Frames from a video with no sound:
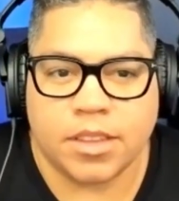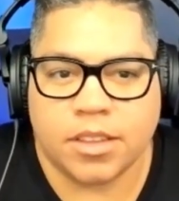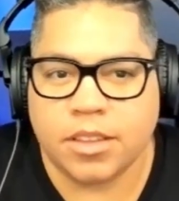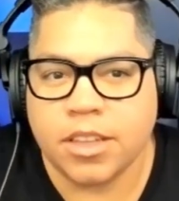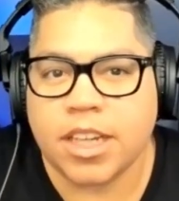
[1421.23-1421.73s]

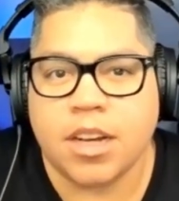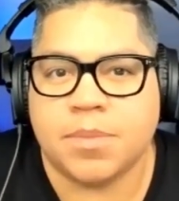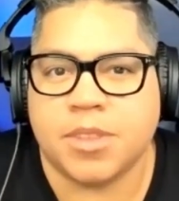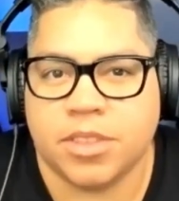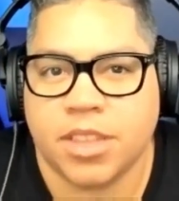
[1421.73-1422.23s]
looking up
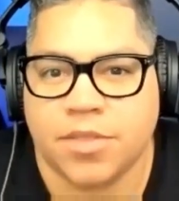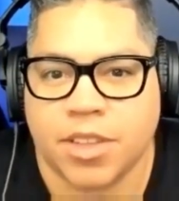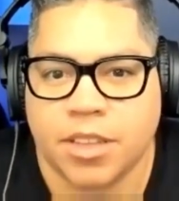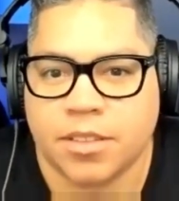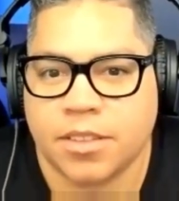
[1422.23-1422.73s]

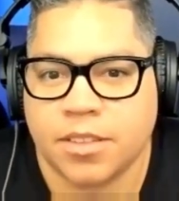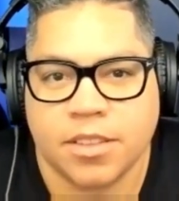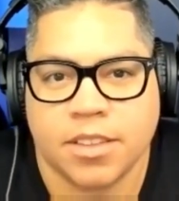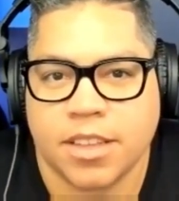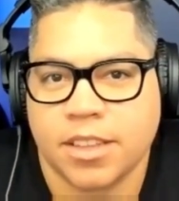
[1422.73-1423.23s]
certificates,
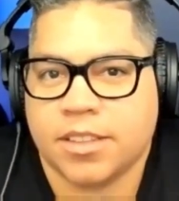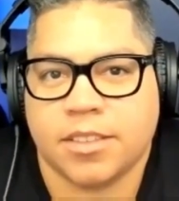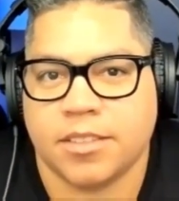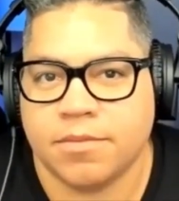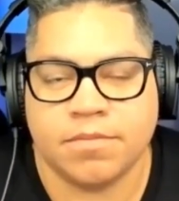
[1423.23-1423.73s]

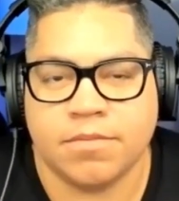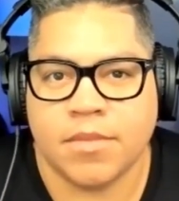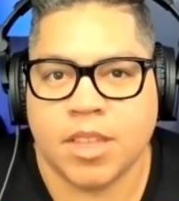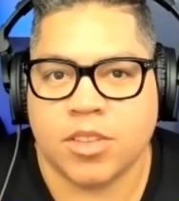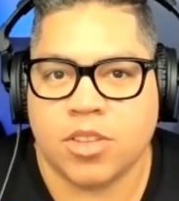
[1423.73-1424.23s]
it's
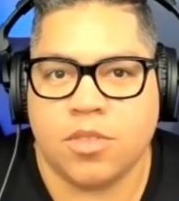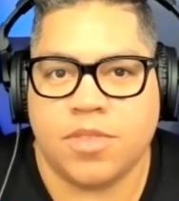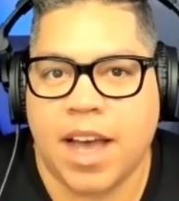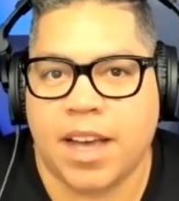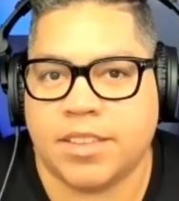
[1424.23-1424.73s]
so
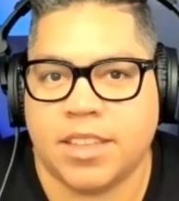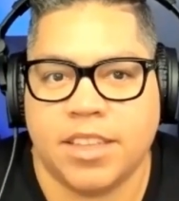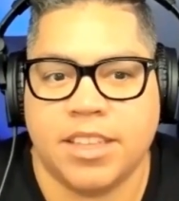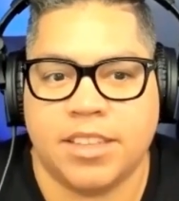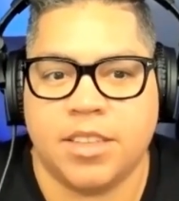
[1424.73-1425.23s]
fast and
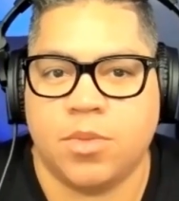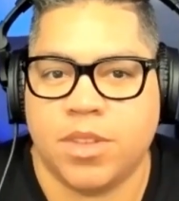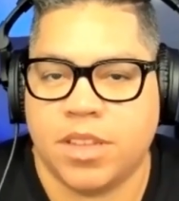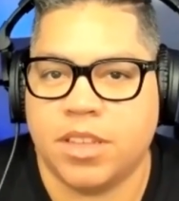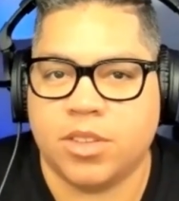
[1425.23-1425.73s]
easy
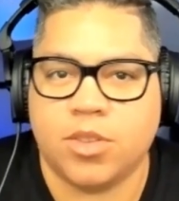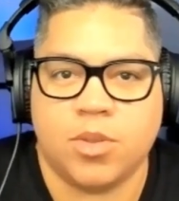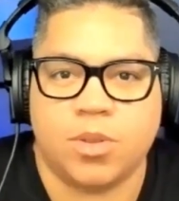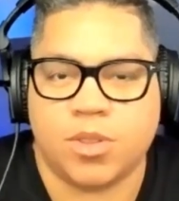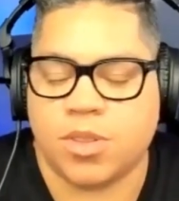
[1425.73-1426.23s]
within the
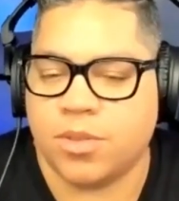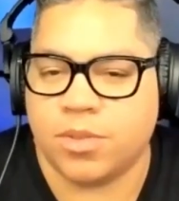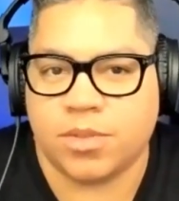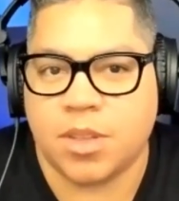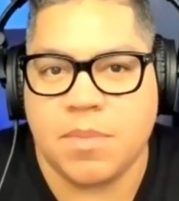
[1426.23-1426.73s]
tools. So
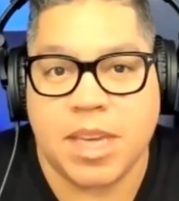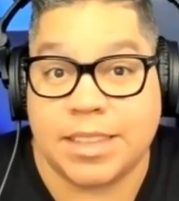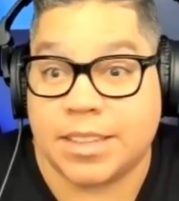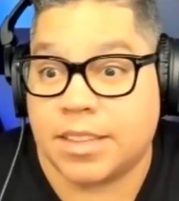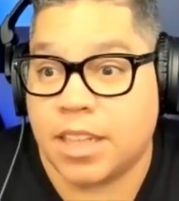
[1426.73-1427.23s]
to me,
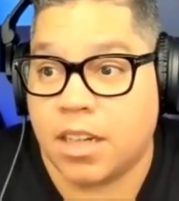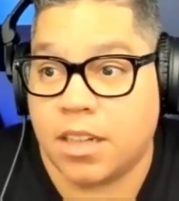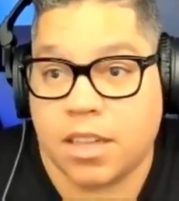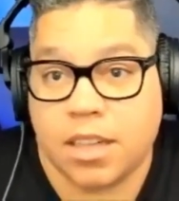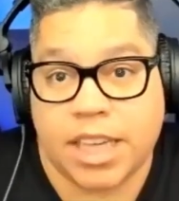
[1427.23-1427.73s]
it's
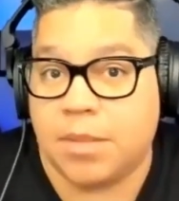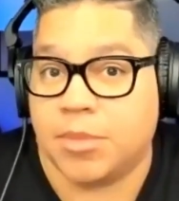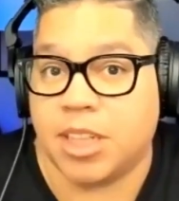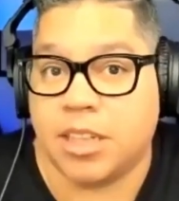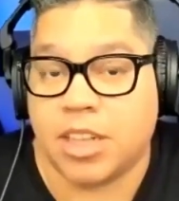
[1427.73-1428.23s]
a game
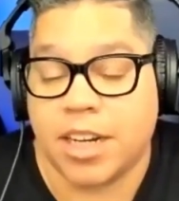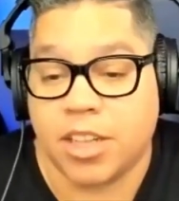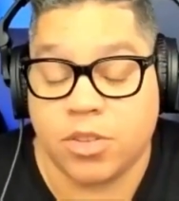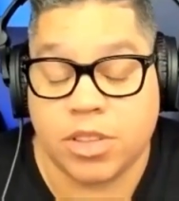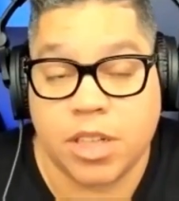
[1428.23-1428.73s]
changer. I
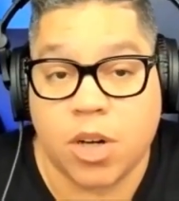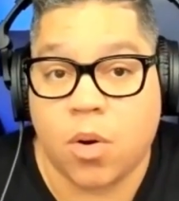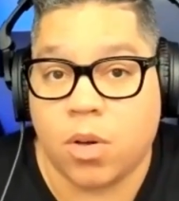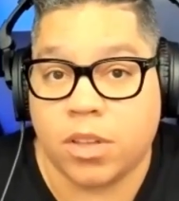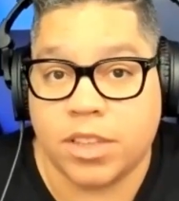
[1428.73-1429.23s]
use it
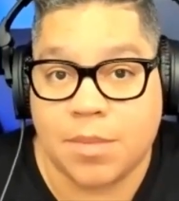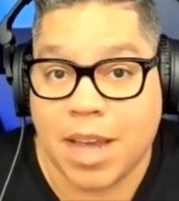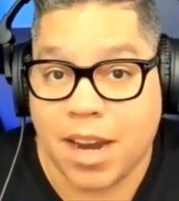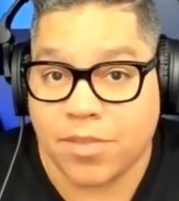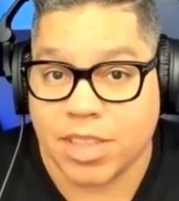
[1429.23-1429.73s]
all the time.
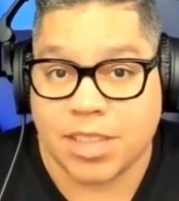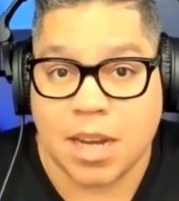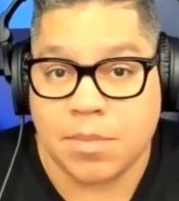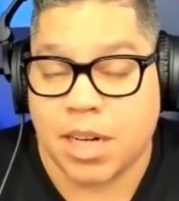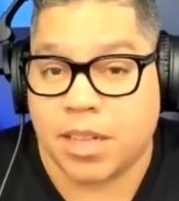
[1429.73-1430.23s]
Every
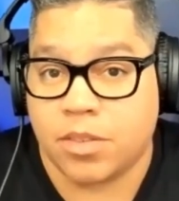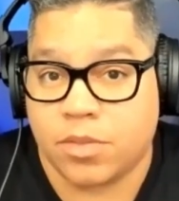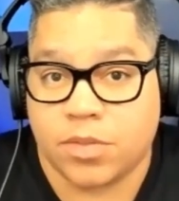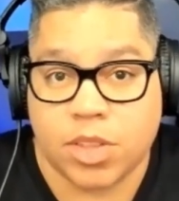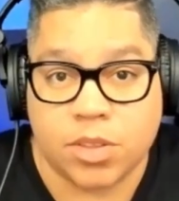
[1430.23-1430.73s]
time I
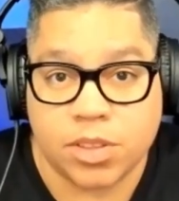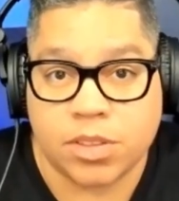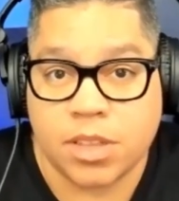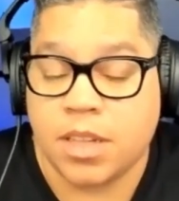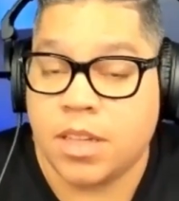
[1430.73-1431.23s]

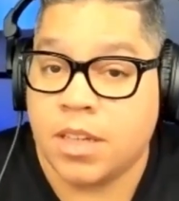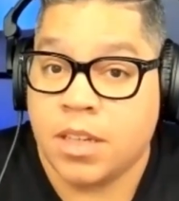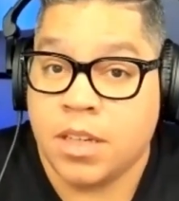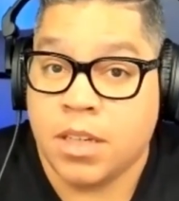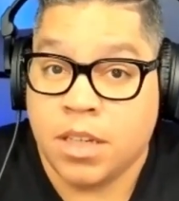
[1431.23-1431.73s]
reverse
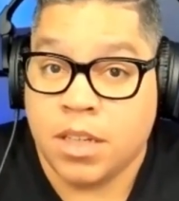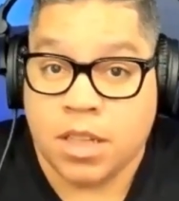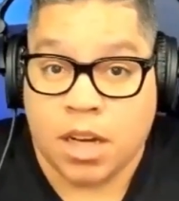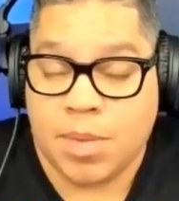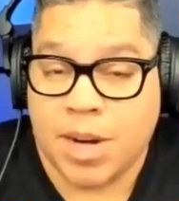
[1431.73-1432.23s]

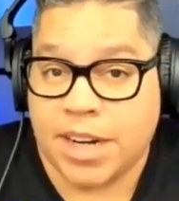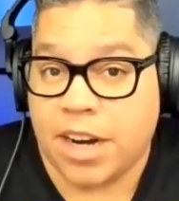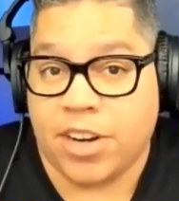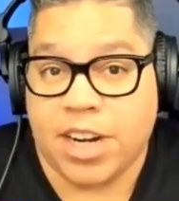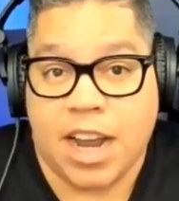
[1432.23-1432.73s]
a
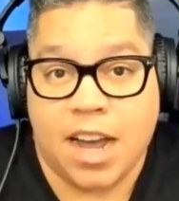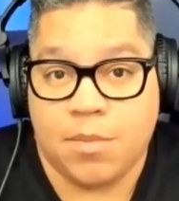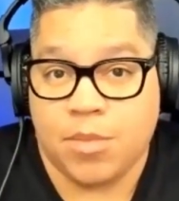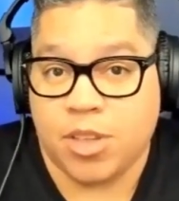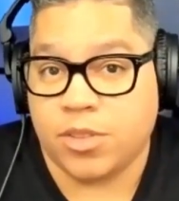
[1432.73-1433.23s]
binary,
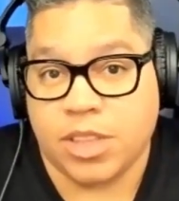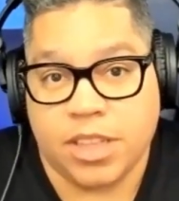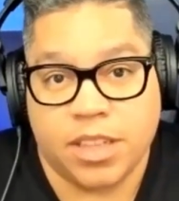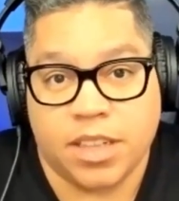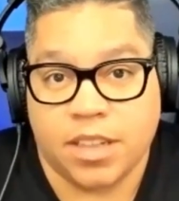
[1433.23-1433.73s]
I'm
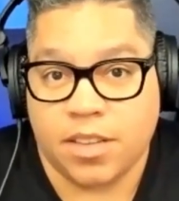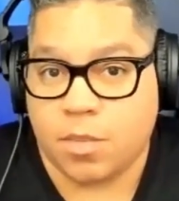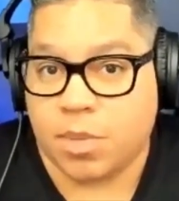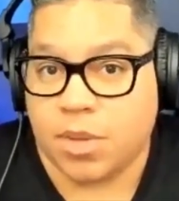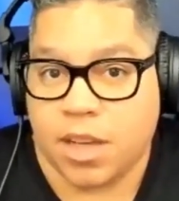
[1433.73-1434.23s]
using the
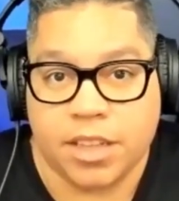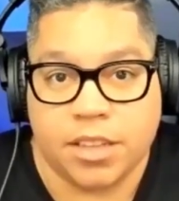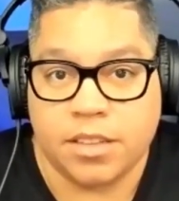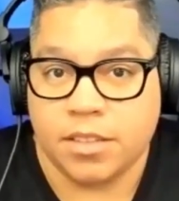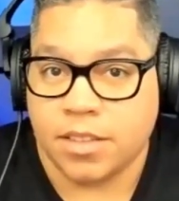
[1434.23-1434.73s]

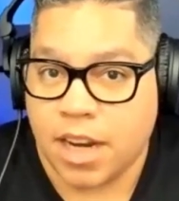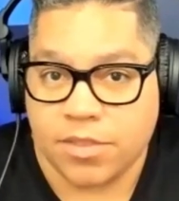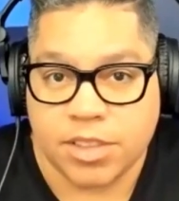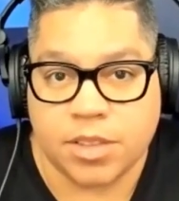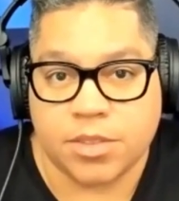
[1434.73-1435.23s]
plugin
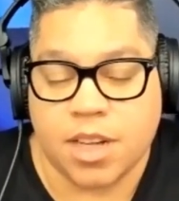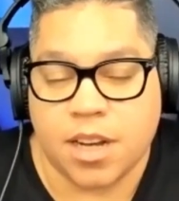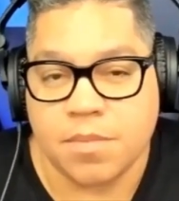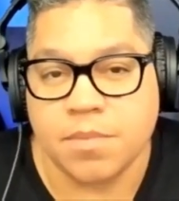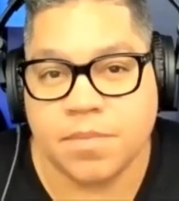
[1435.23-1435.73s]
every single time.